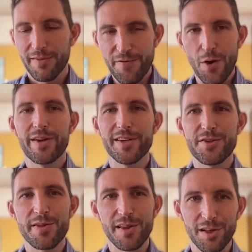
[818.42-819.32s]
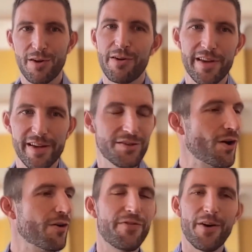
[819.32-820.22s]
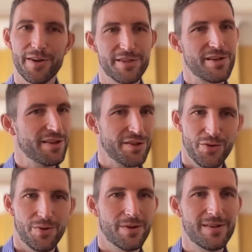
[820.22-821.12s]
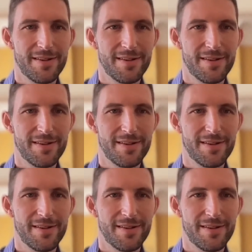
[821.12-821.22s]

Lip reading: focus on the learning, don't focus on the tool.